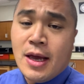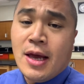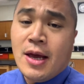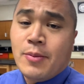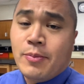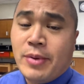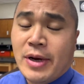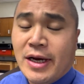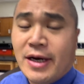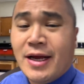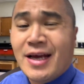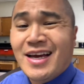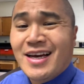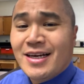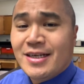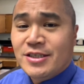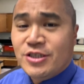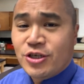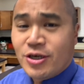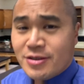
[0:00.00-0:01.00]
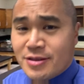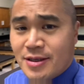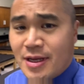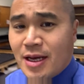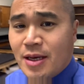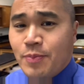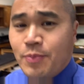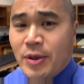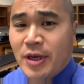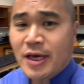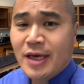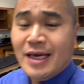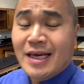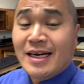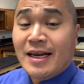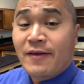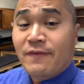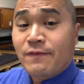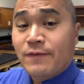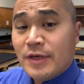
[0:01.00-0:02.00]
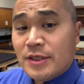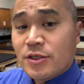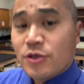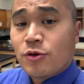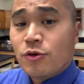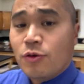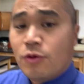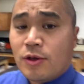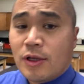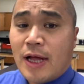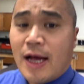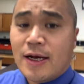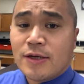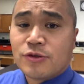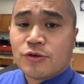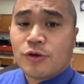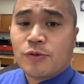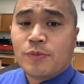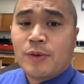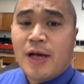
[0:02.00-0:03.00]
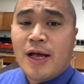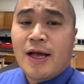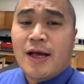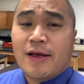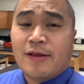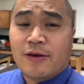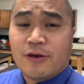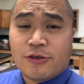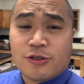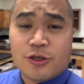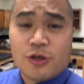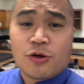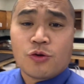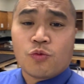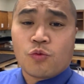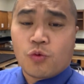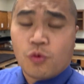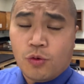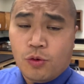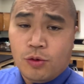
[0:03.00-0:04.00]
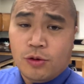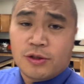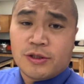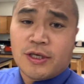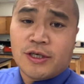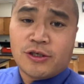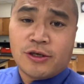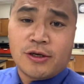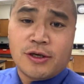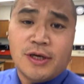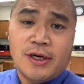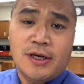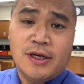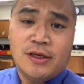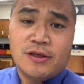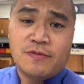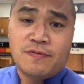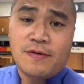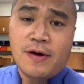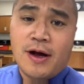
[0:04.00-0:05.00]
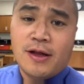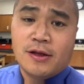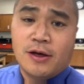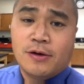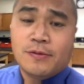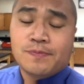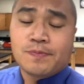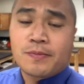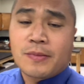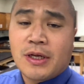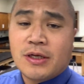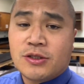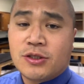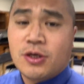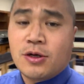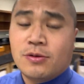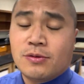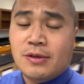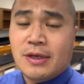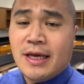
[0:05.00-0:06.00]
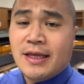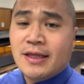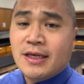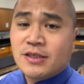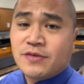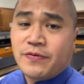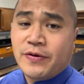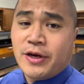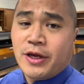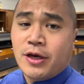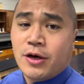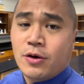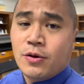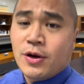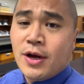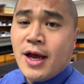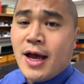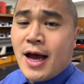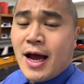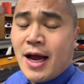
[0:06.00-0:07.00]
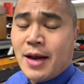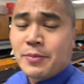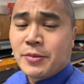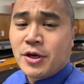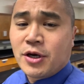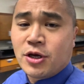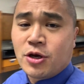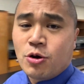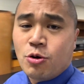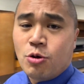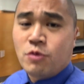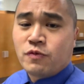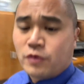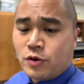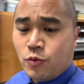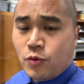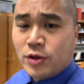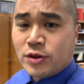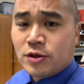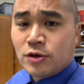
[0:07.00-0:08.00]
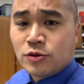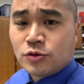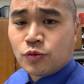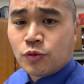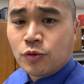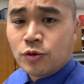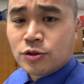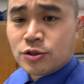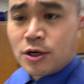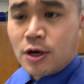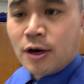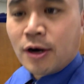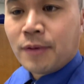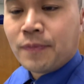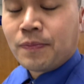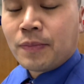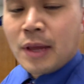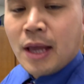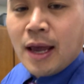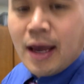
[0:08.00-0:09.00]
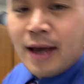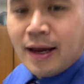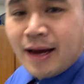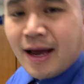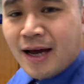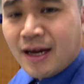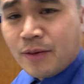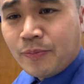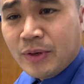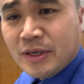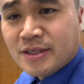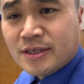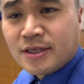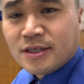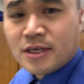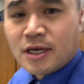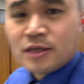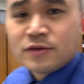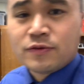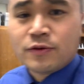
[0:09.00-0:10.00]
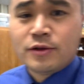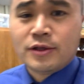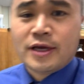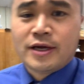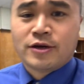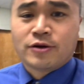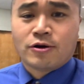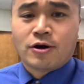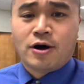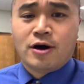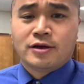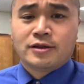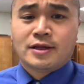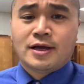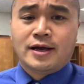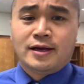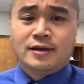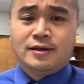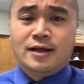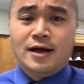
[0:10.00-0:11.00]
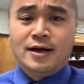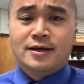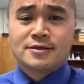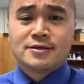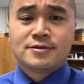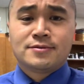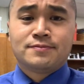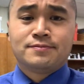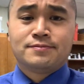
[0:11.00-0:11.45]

But just like being in a physical classroom, there are certain rules that you're going to need to follow. So in this video, I'm going to go over what those rules are and how to be successful in your online class.